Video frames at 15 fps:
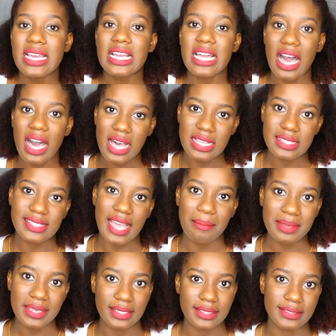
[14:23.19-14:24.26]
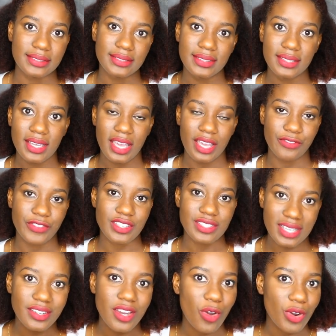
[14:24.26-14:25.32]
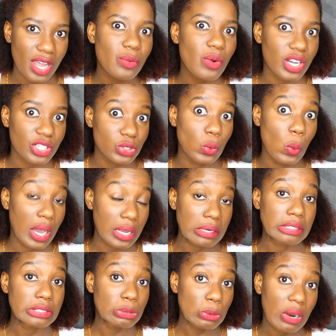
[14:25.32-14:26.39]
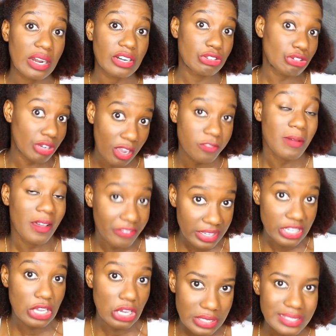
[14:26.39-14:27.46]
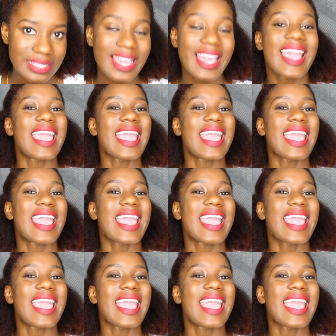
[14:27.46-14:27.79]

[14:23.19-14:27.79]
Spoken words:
because I mean, if you sit down and watch one or two or three of my videos,